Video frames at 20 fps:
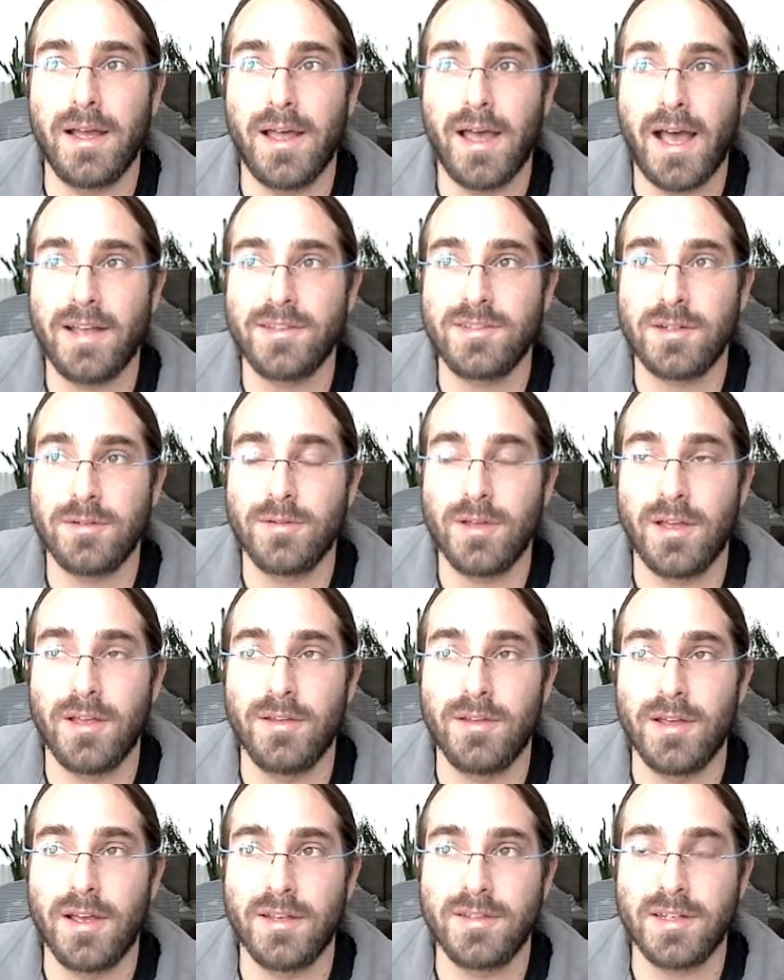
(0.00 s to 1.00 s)
as
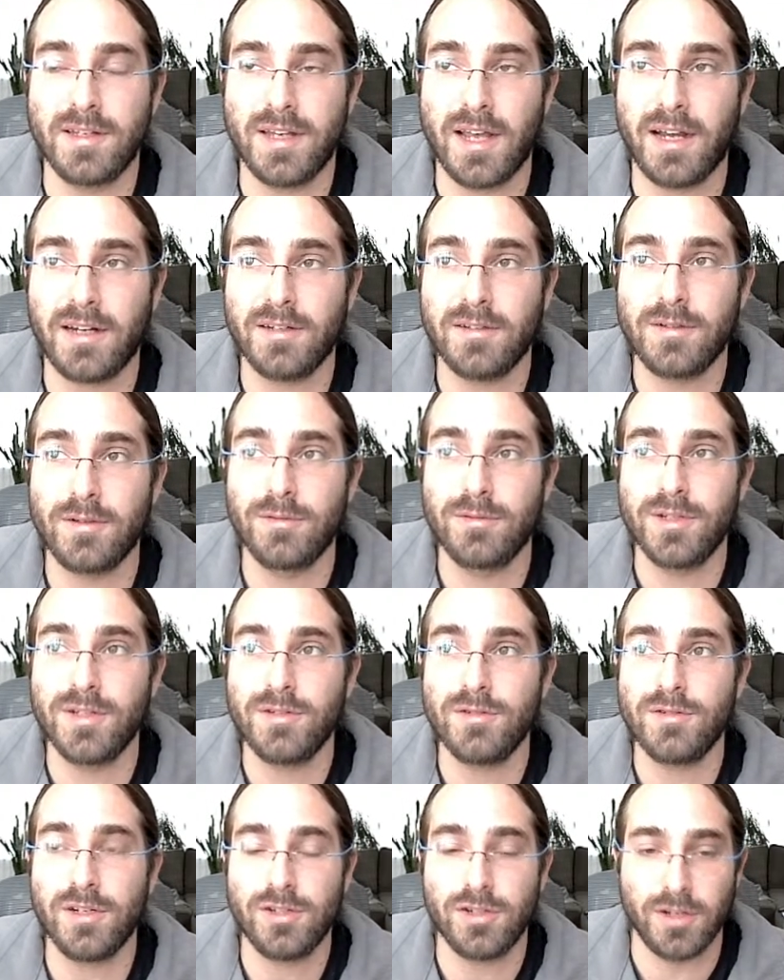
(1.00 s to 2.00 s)
a technical
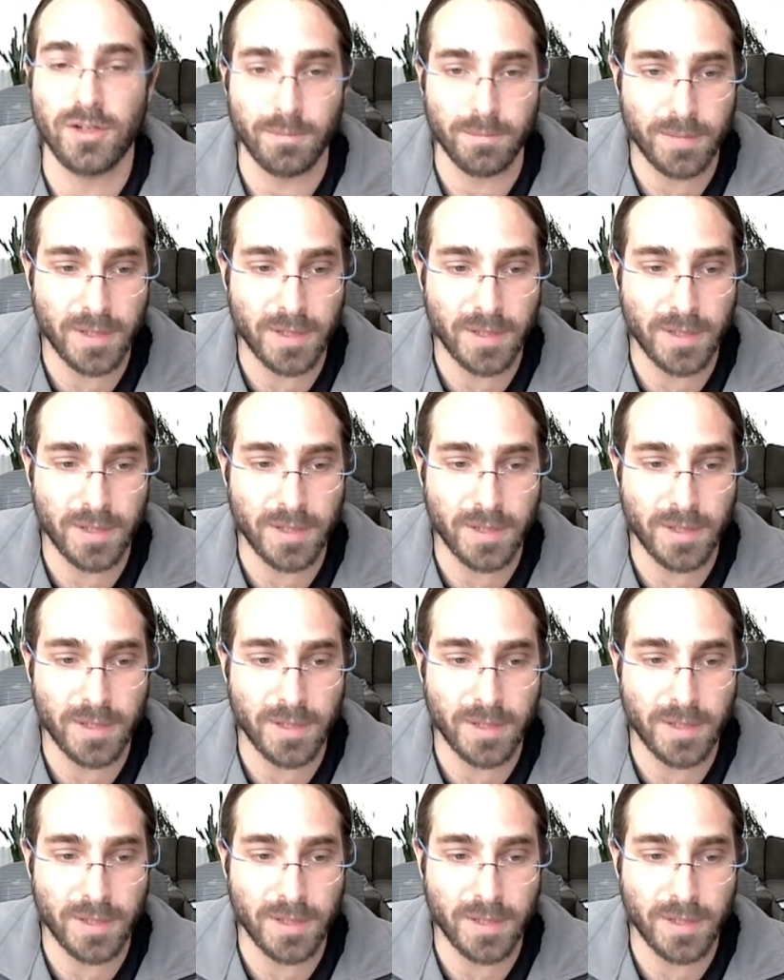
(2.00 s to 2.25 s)
restriction.